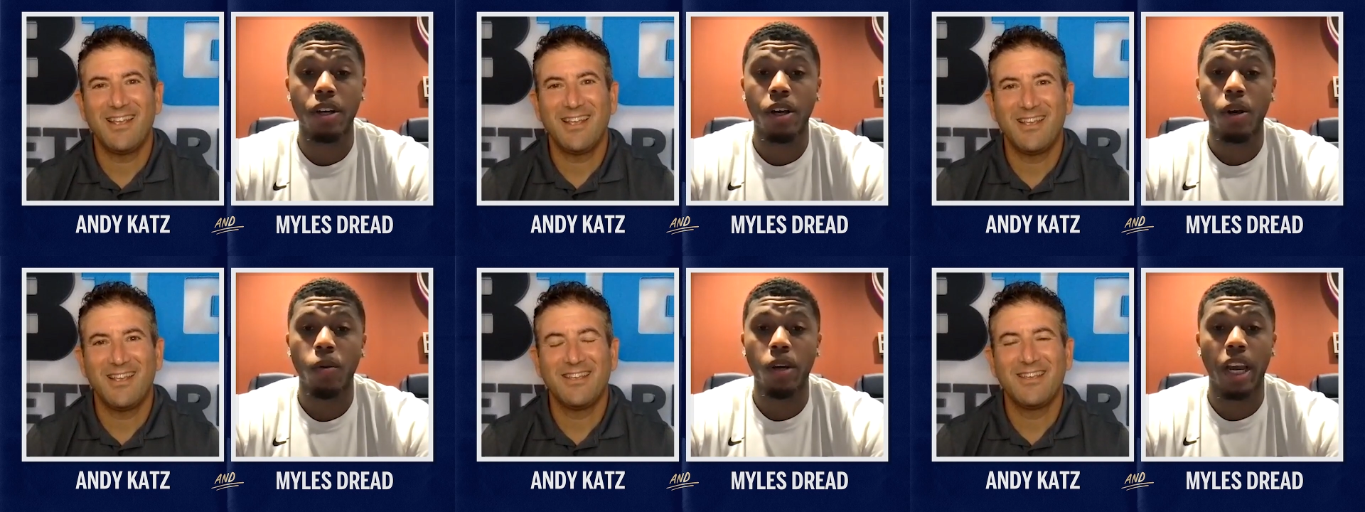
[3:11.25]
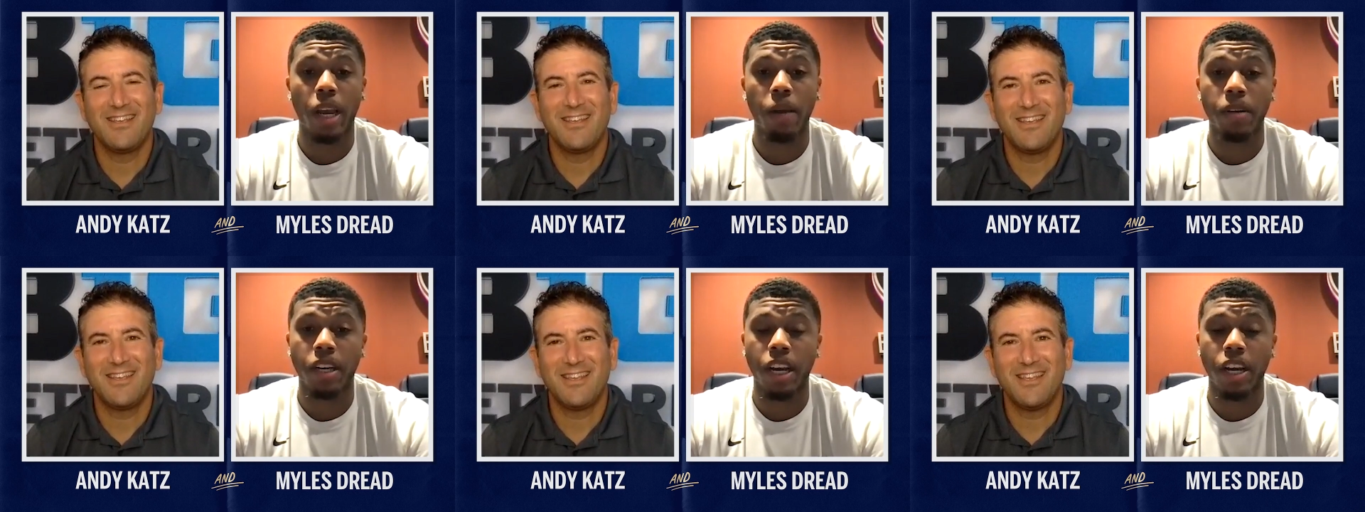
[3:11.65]
Speaker 1: We came
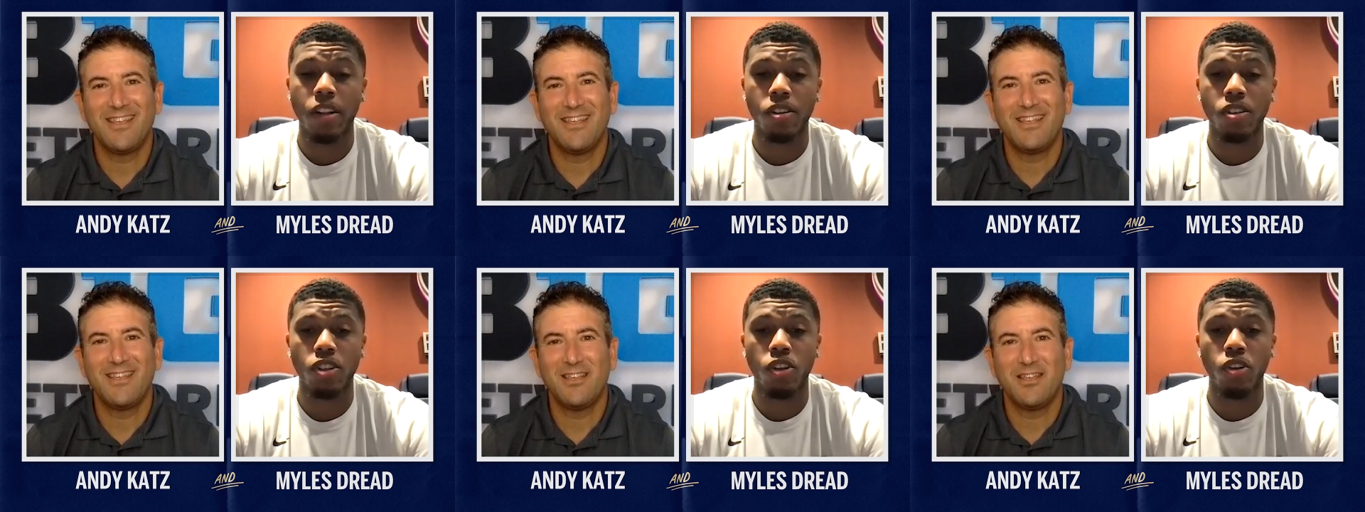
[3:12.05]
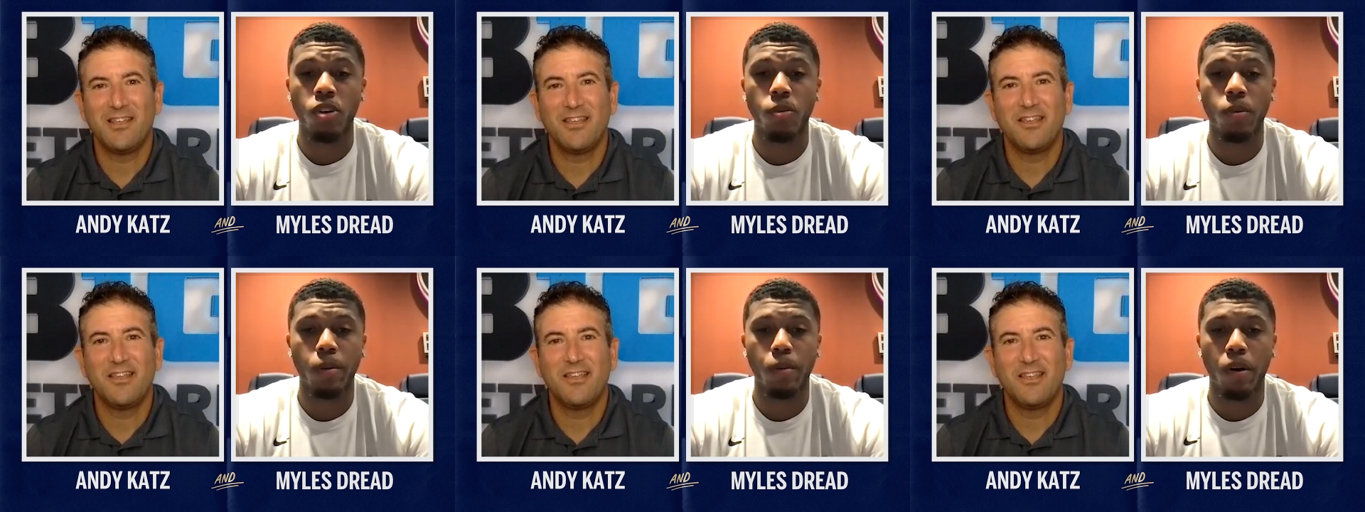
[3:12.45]
together as a unit. We
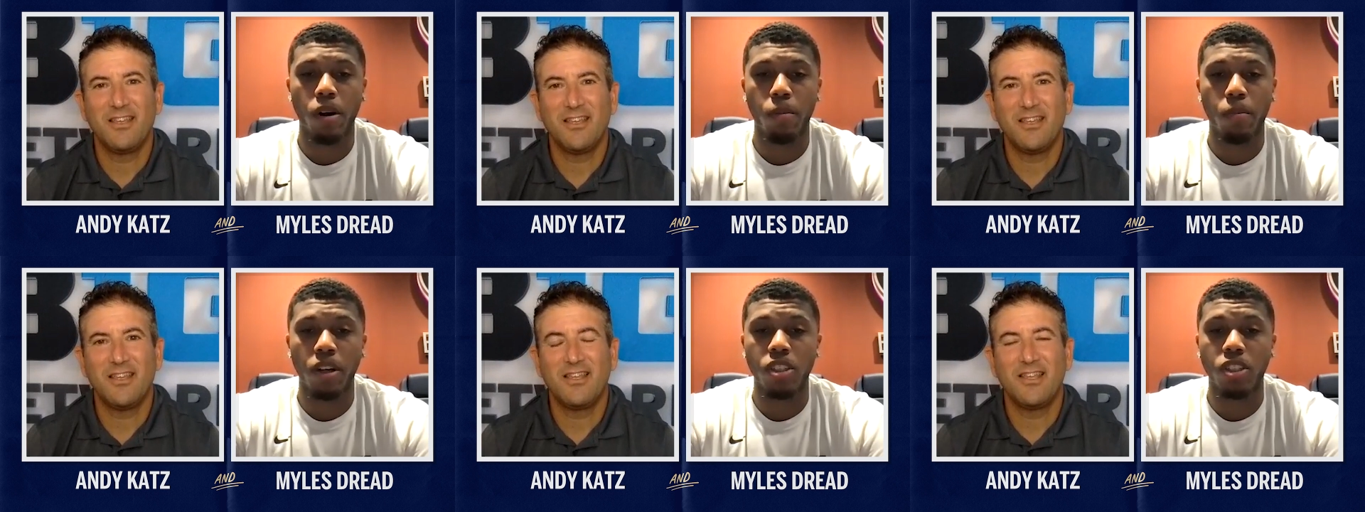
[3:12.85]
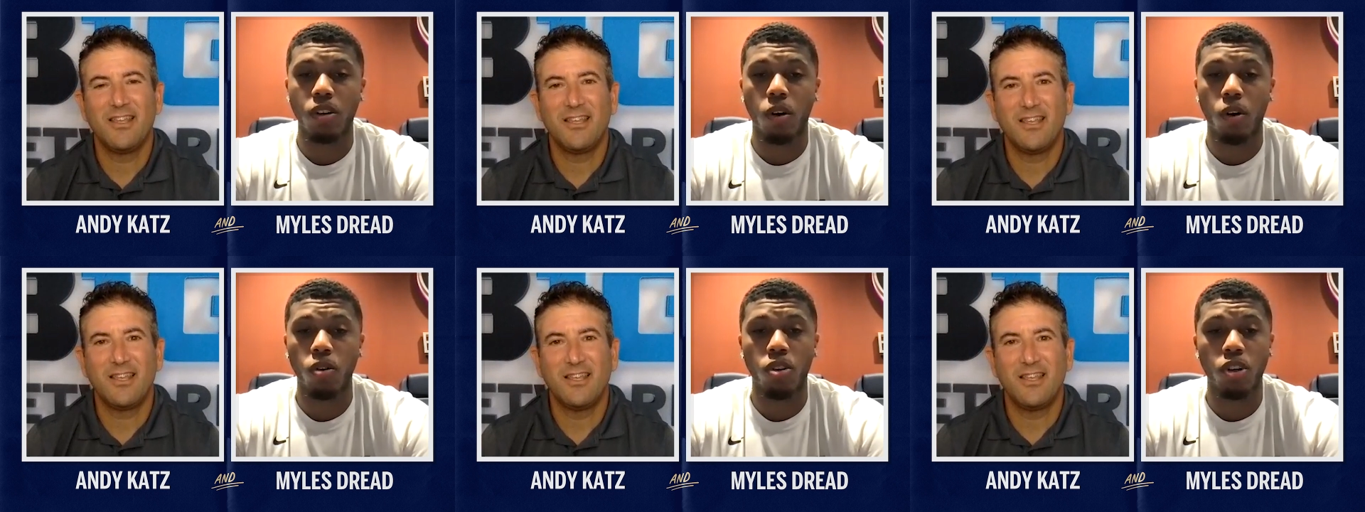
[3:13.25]
brought a bunch of
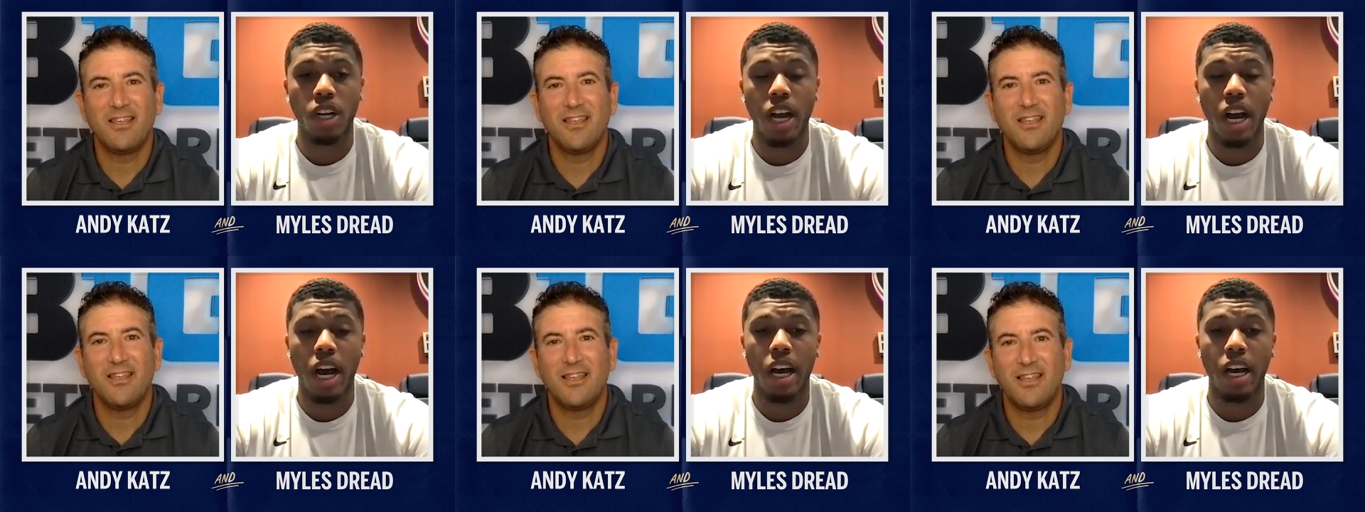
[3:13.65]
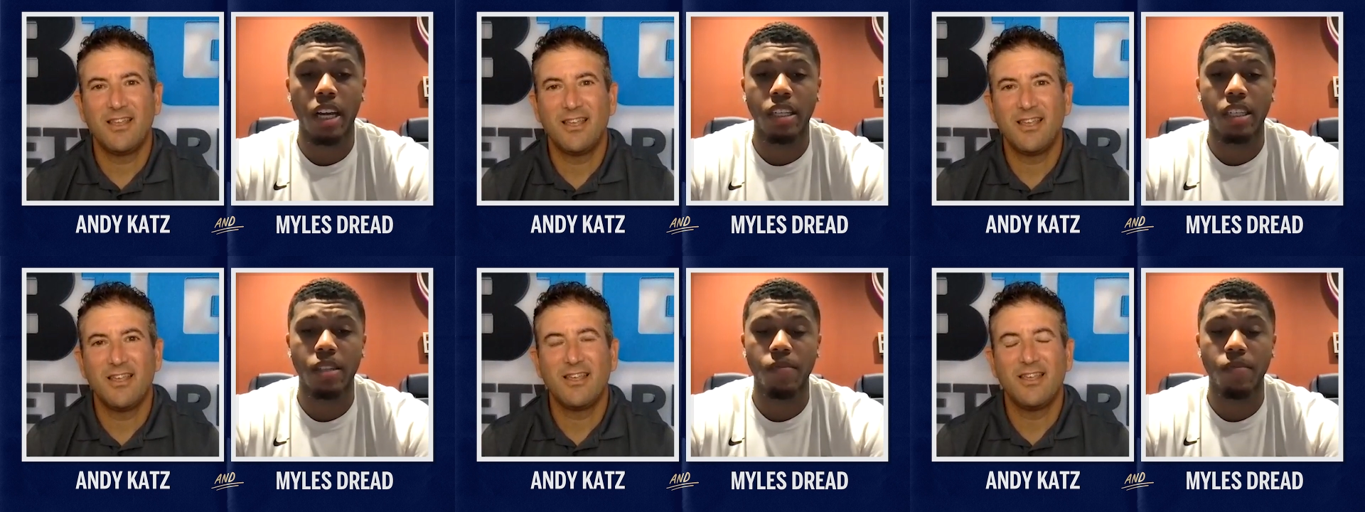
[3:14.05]
older
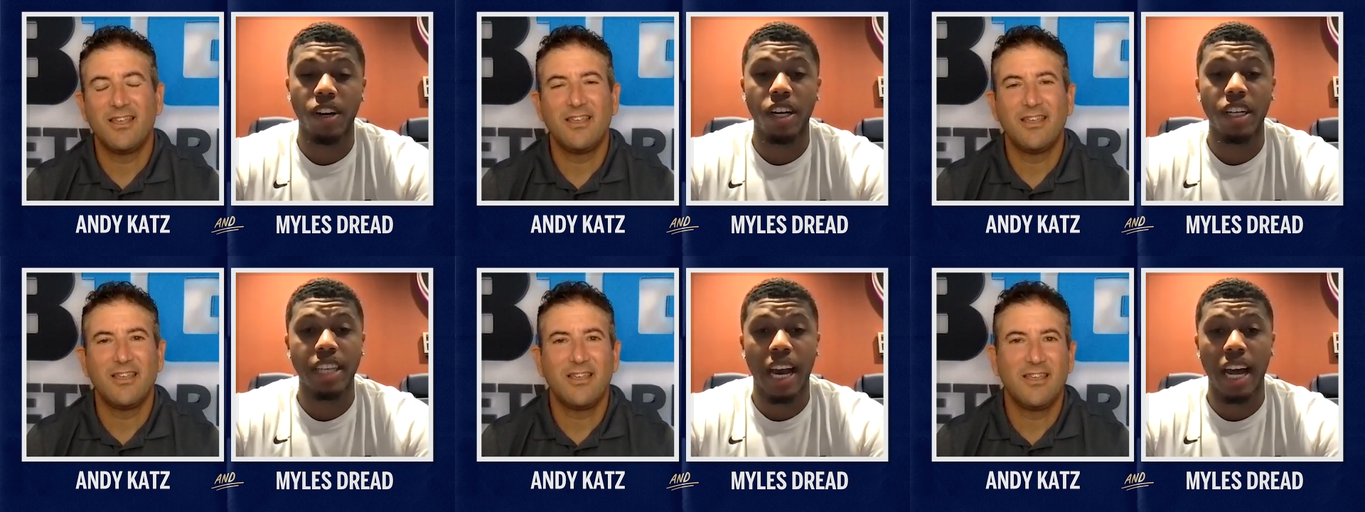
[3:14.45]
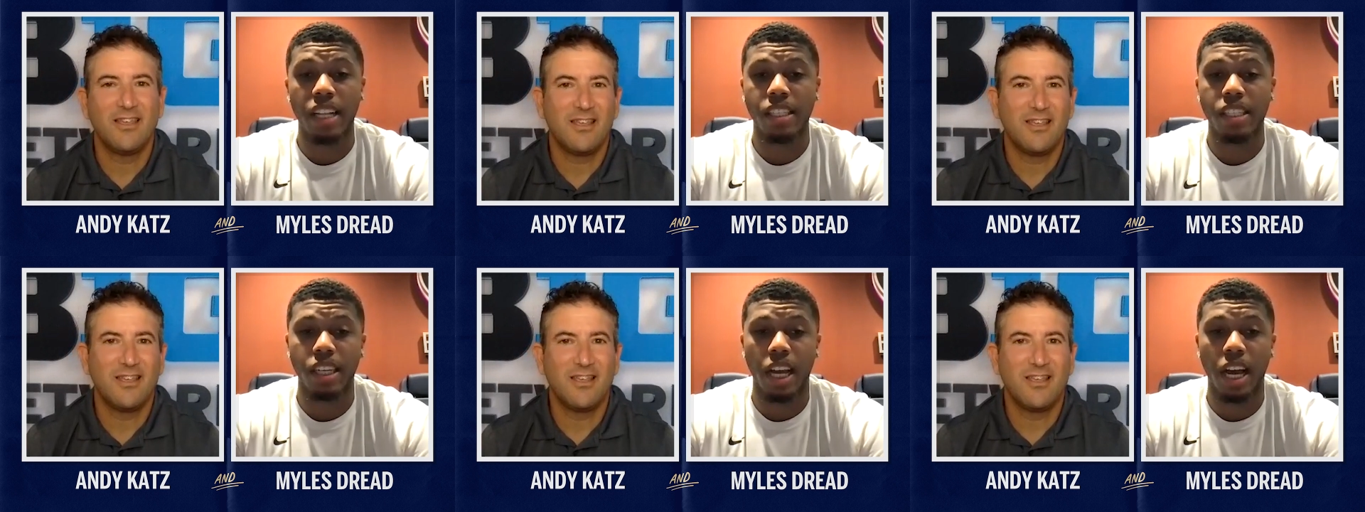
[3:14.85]
guys, very
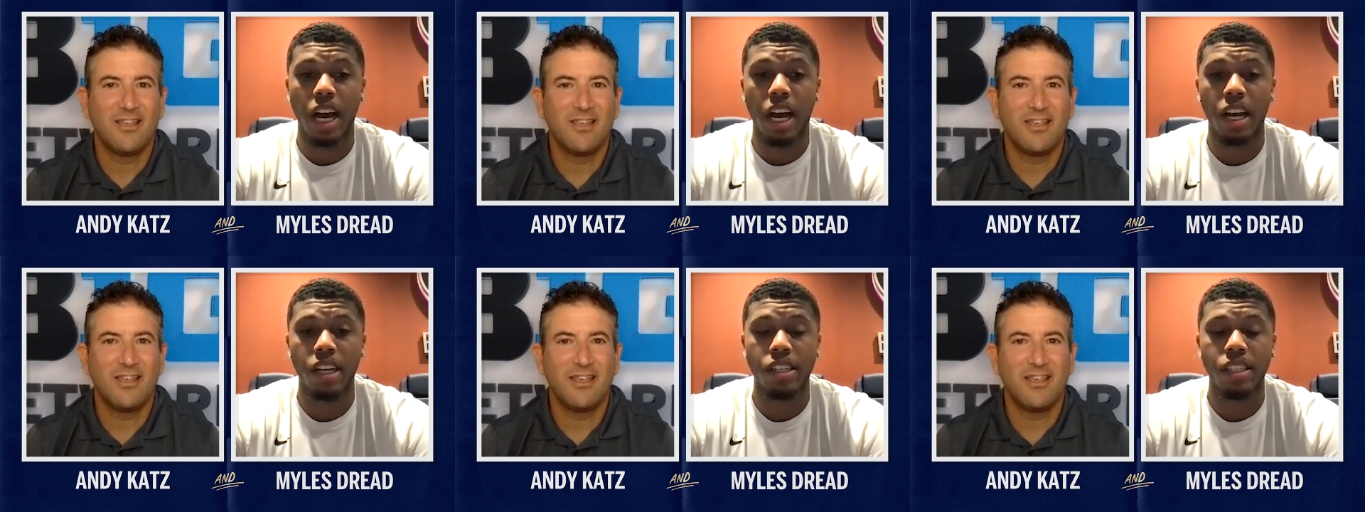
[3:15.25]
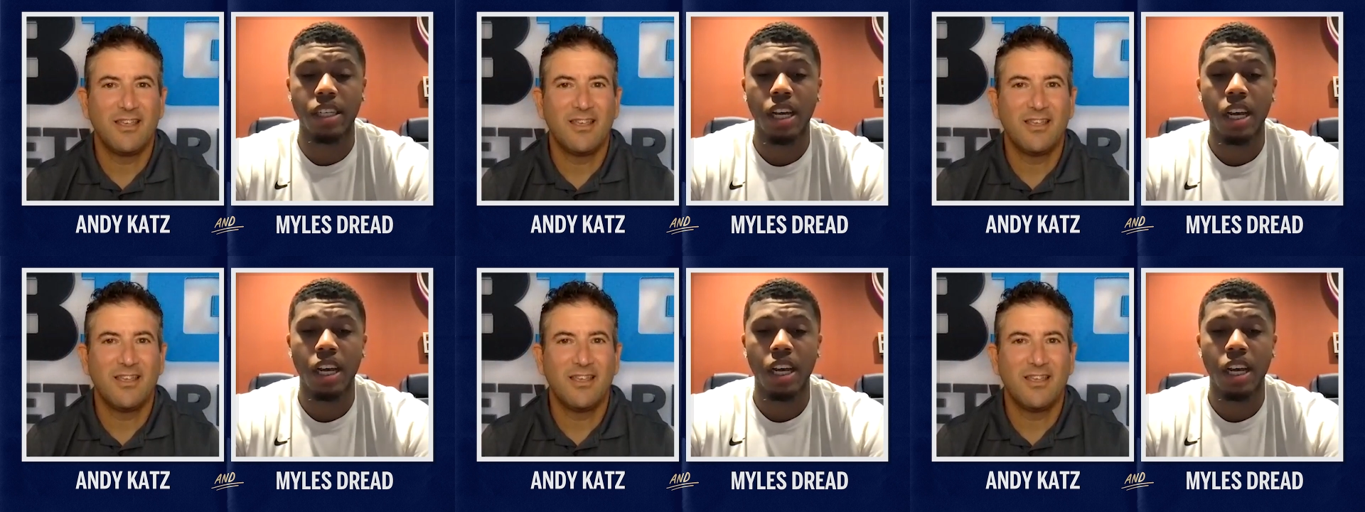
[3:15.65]
talented guys,